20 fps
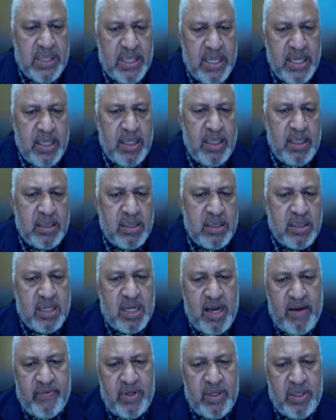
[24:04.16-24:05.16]
begin its
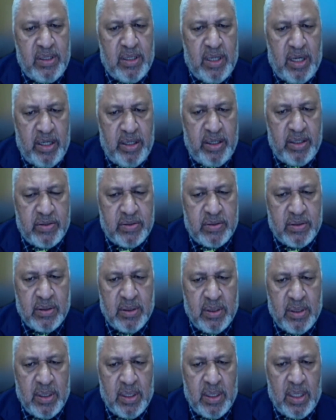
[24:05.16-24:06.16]
recovery in
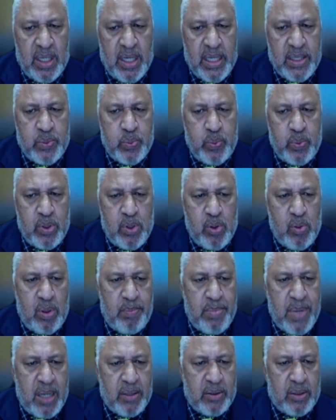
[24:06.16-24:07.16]
earnest as we go
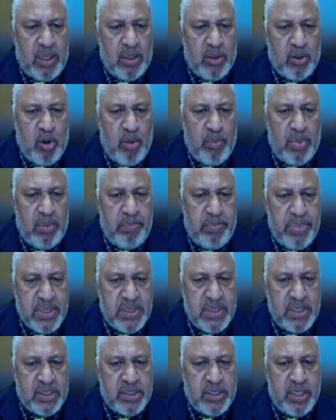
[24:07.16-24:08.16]
about our normal
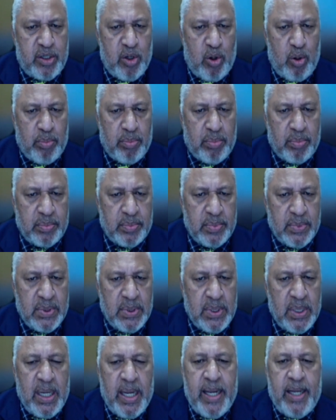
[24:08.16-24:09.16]
business at home
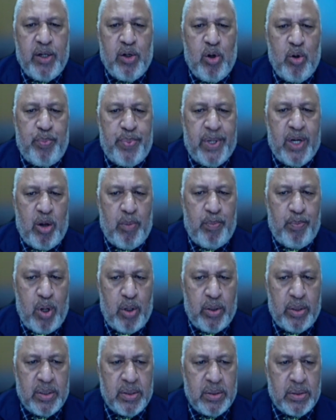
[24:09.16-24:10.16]
and open our
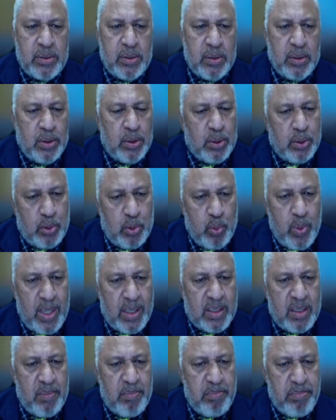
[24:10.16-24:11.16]
borders to
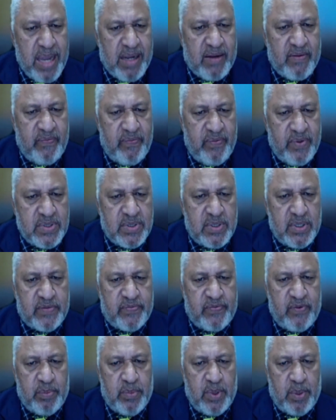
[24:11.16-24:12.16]
welcome back
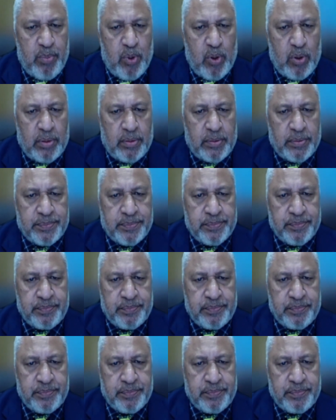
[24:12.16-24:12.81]
visitors from the abroad.